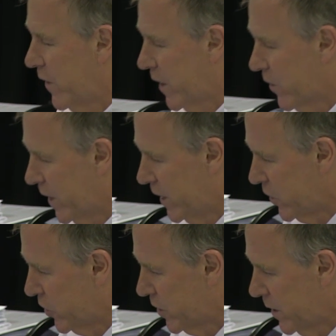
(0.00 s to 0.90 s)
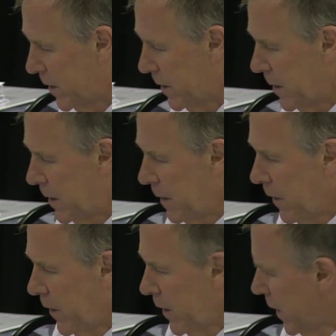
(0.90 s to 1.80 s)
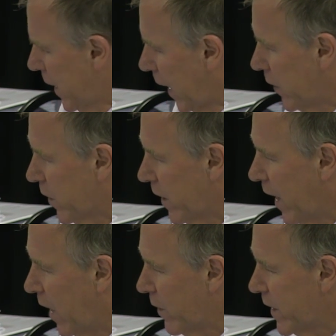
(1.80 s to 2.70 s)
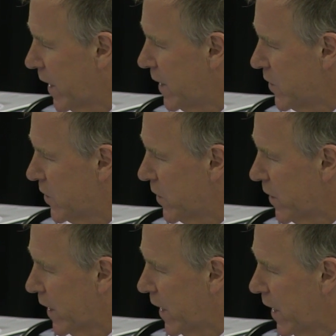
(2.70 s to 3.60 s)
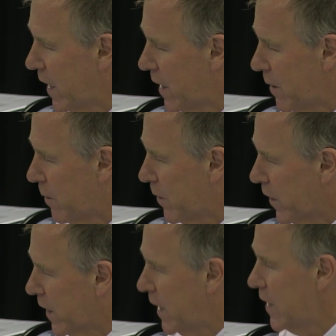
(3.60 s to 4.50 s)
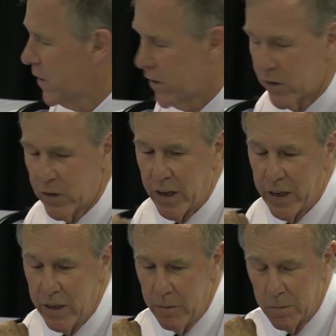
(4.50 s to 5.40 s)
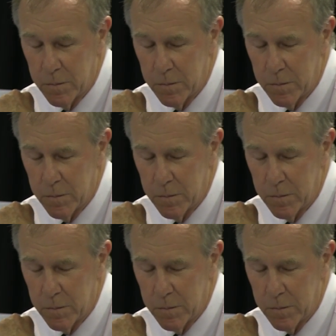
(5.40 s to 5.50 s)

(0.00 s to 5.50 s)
that range. And so now we go to the key to the study.